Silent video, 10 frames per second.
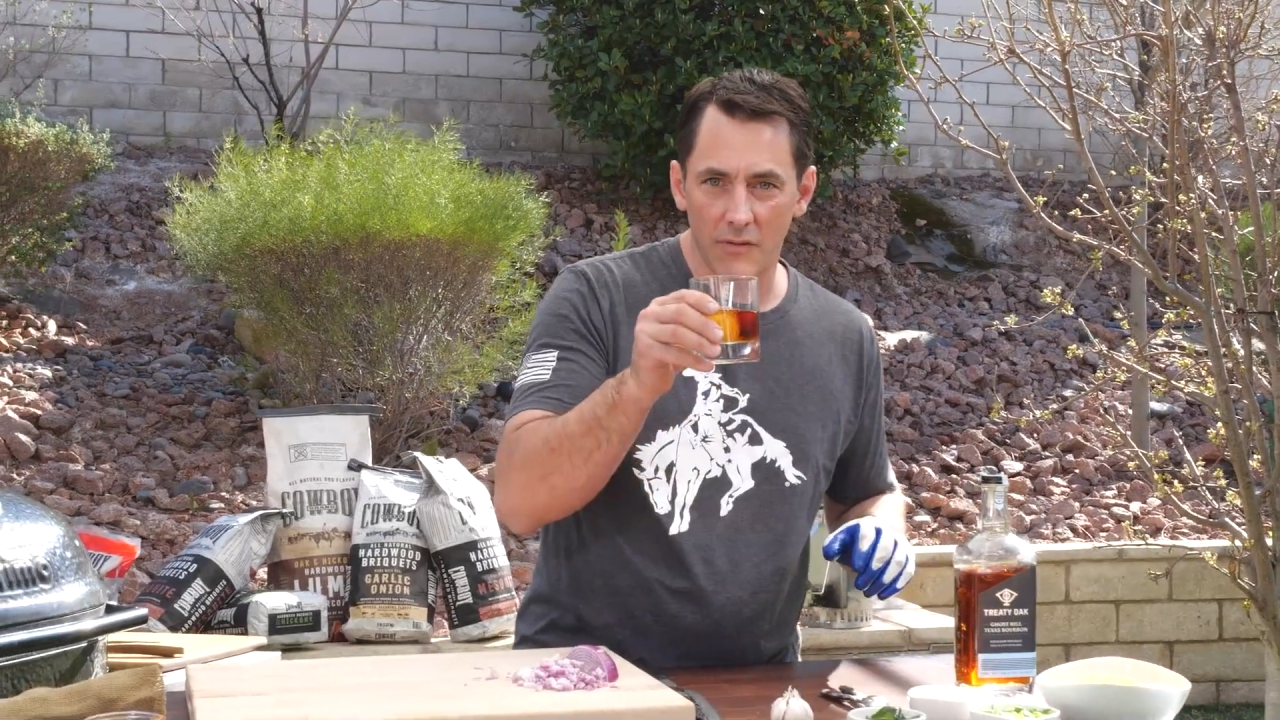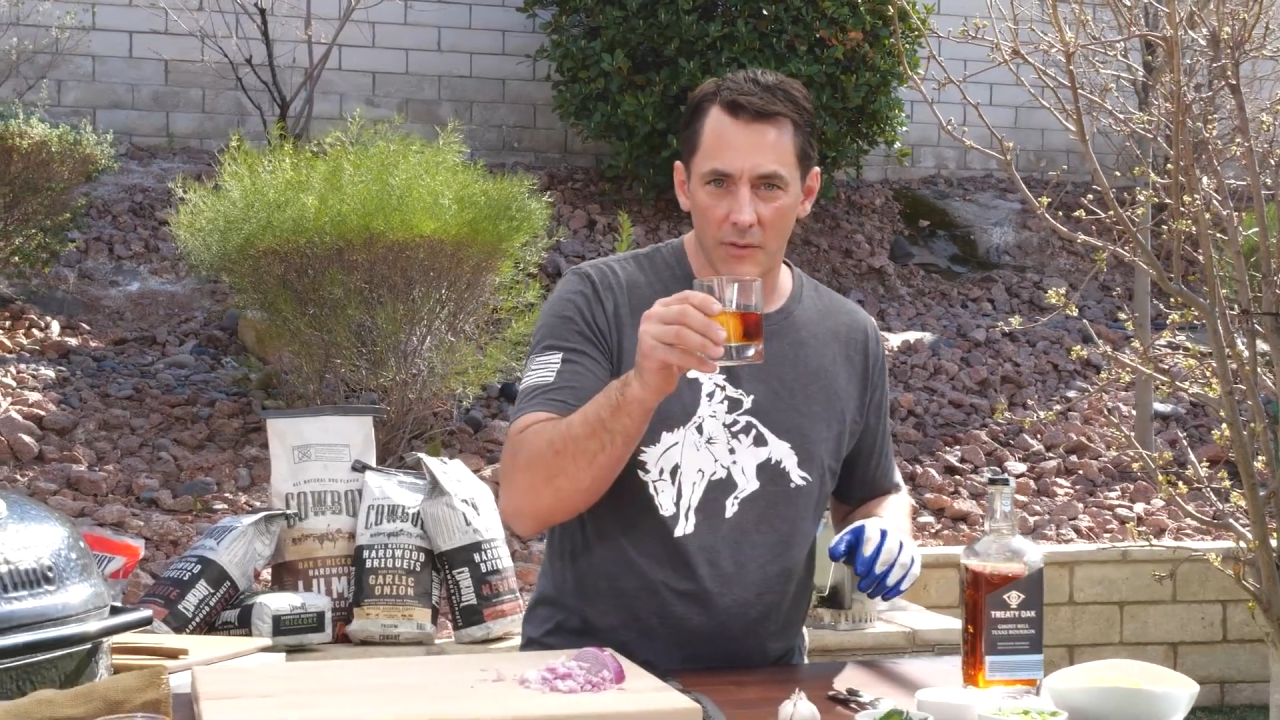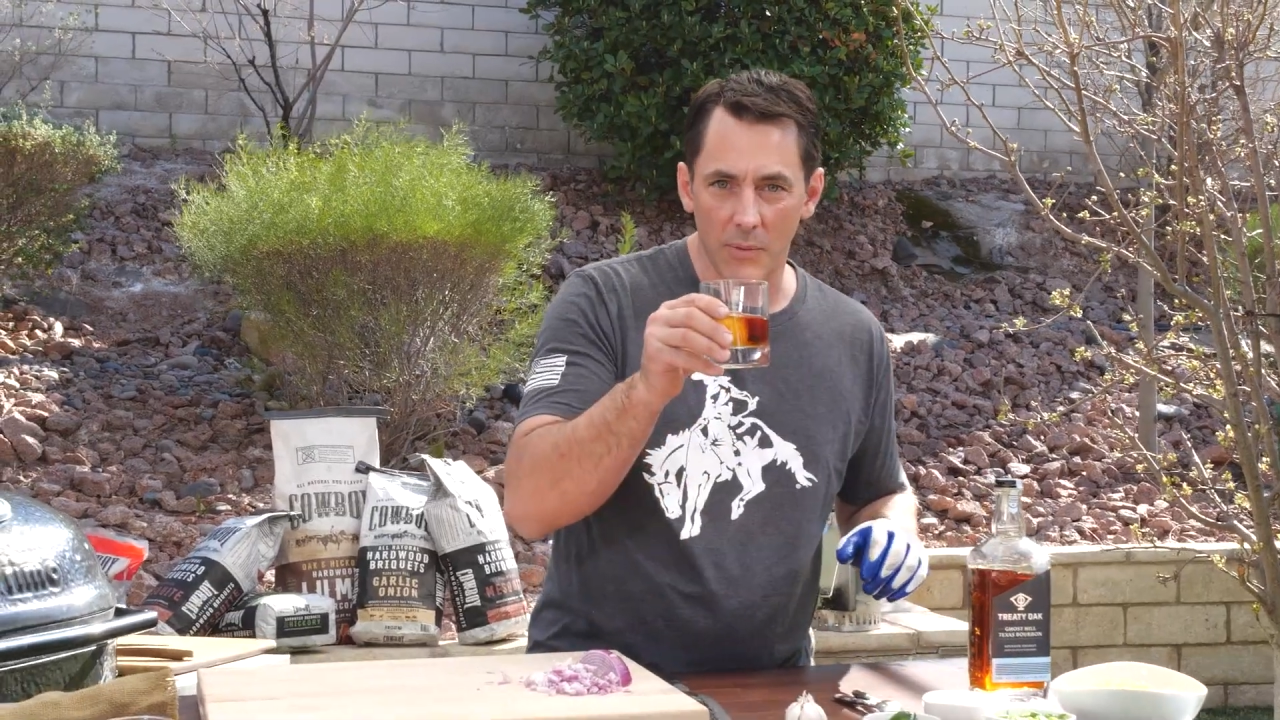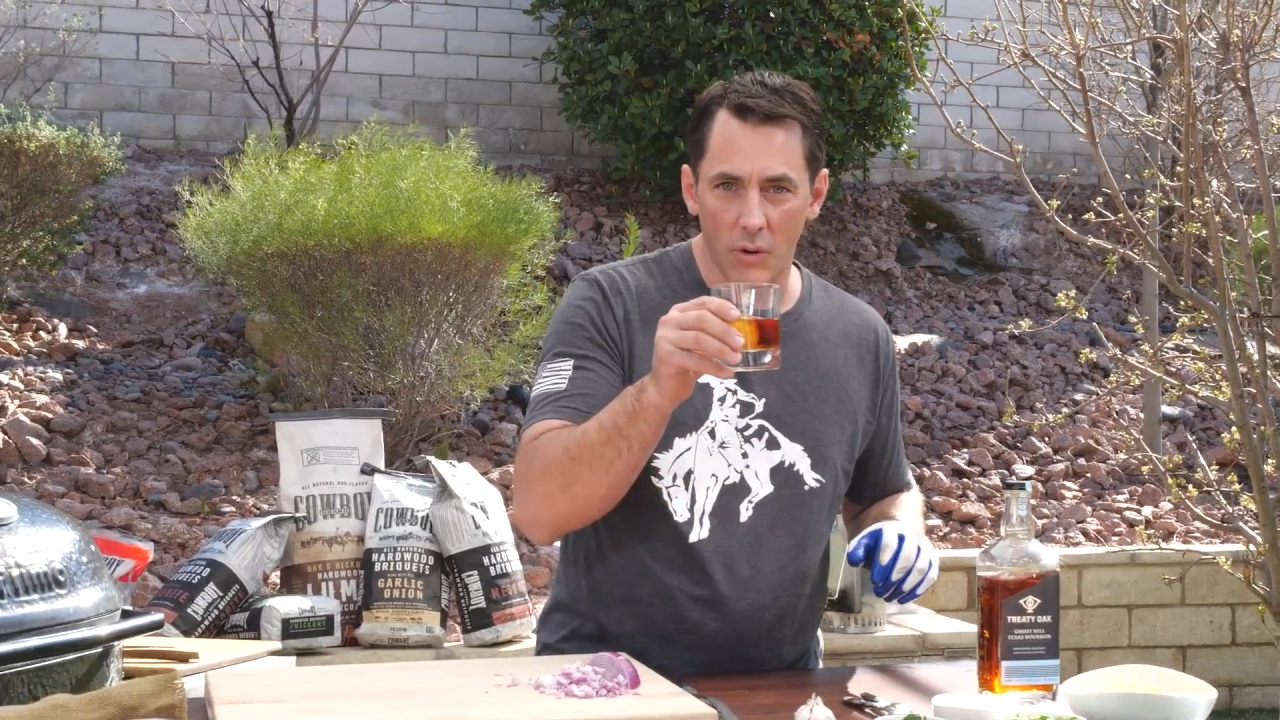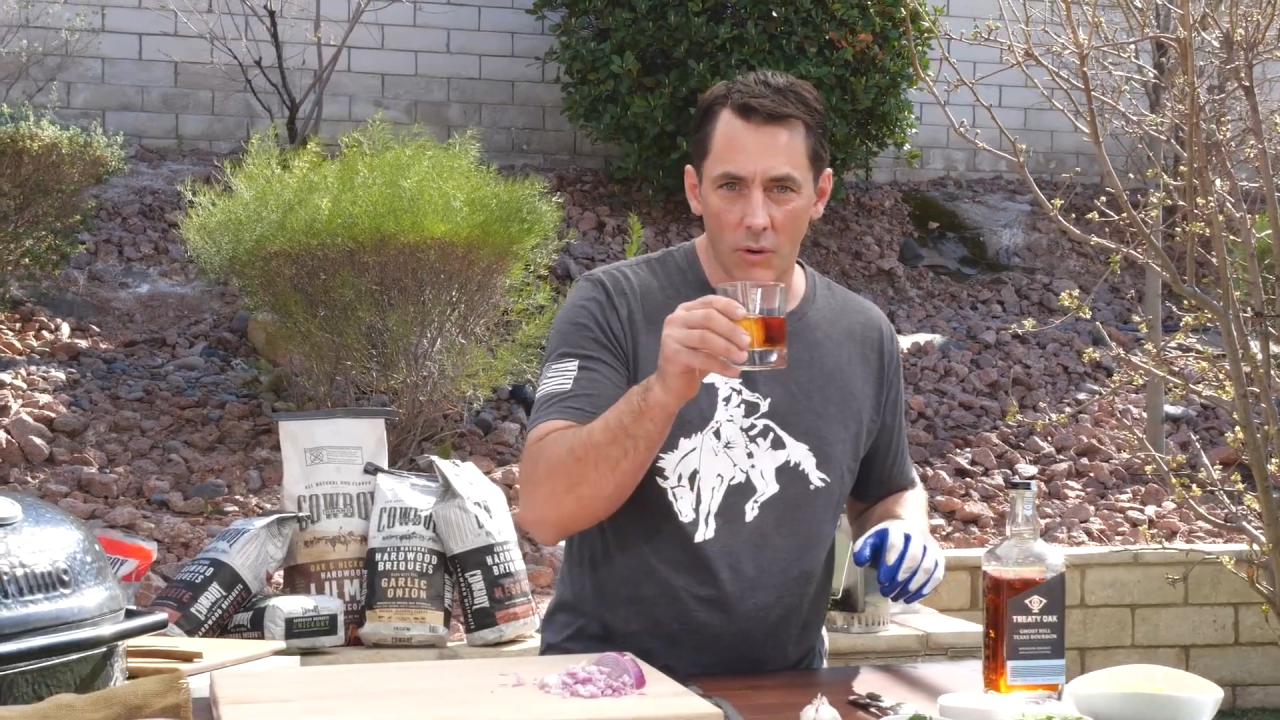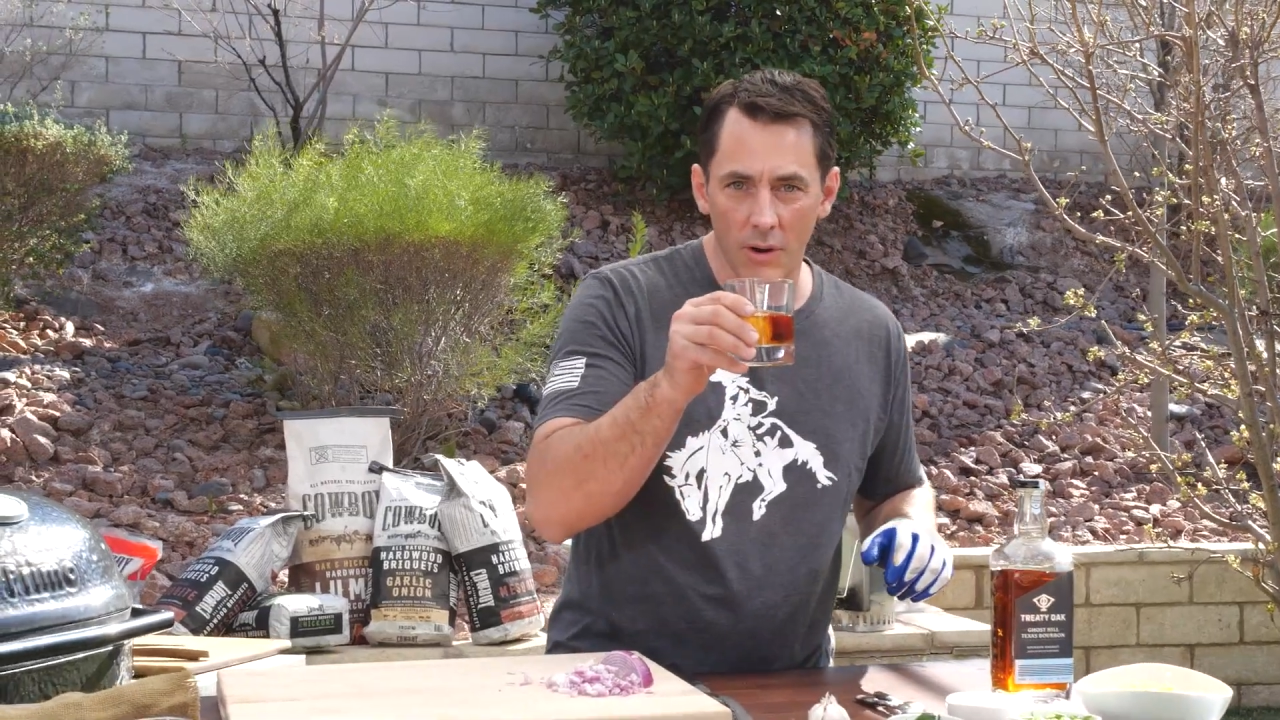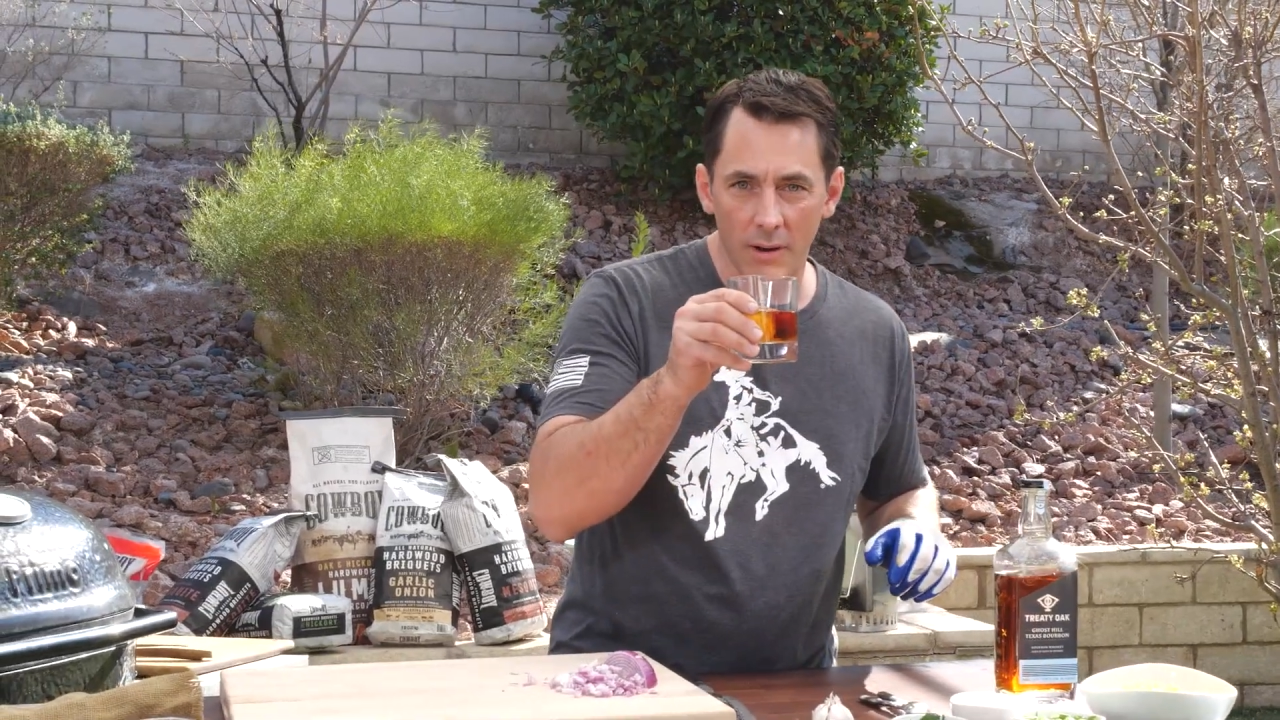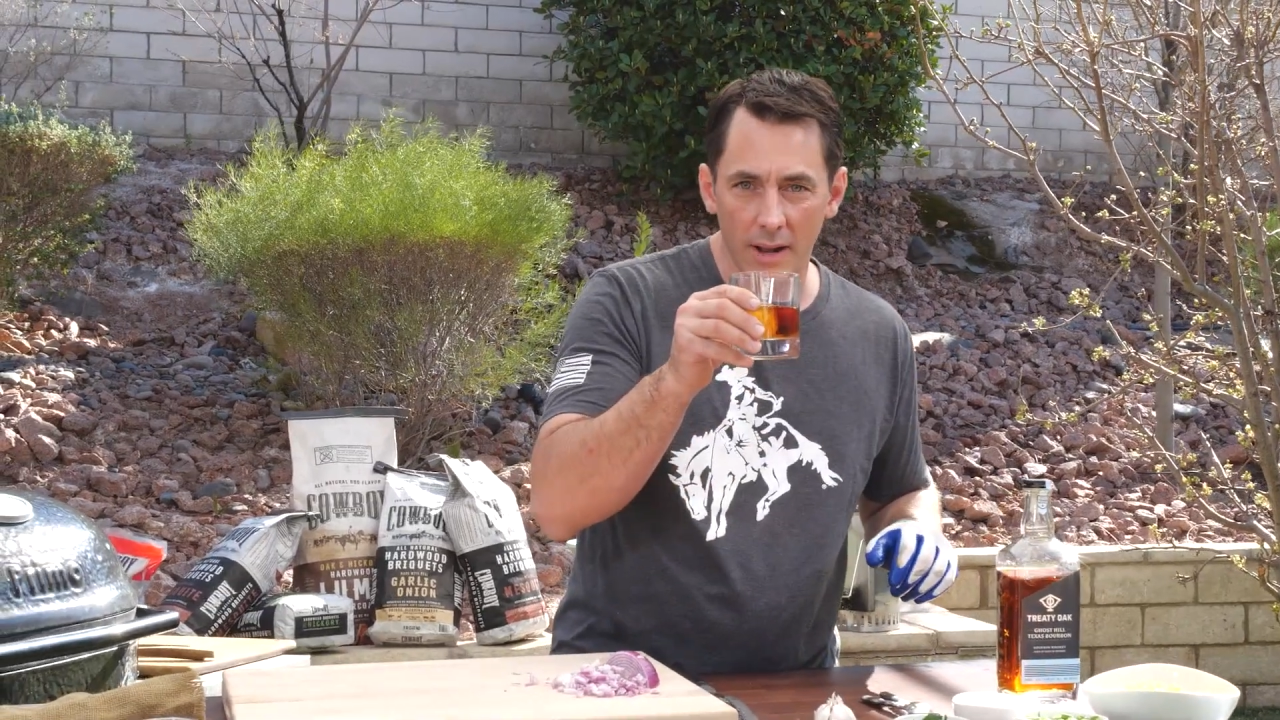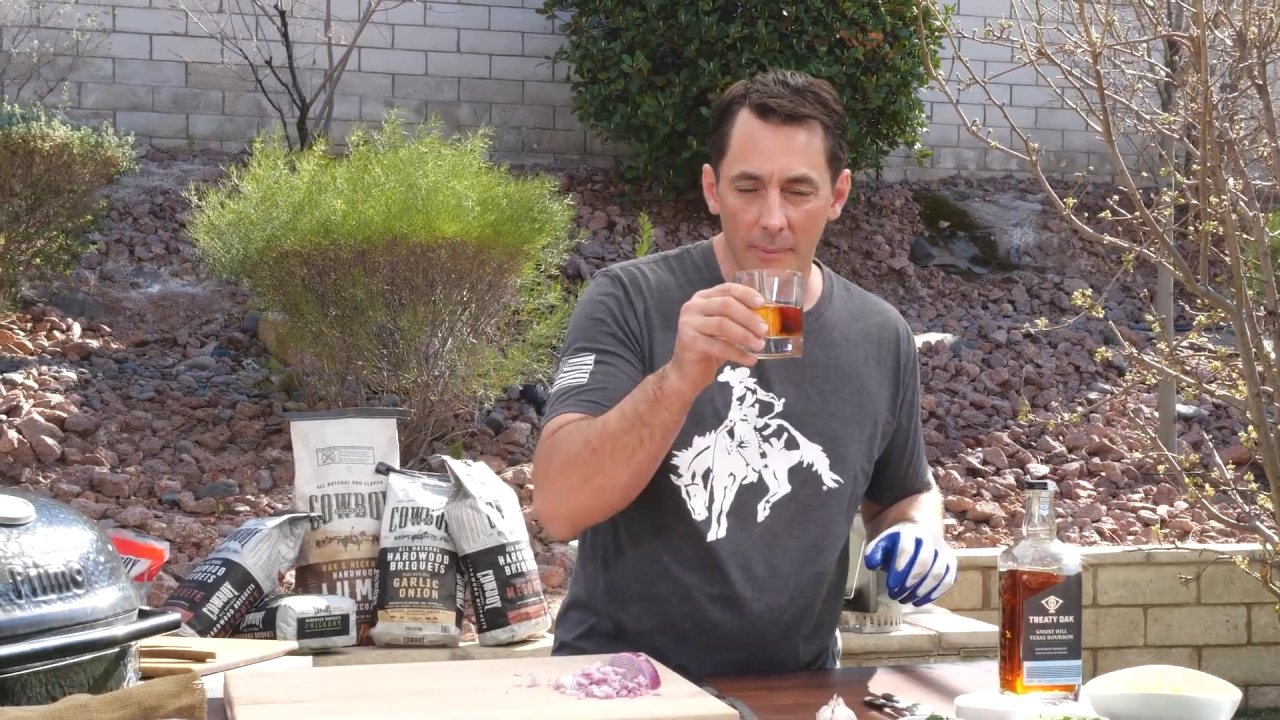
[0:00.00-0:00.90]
from corn and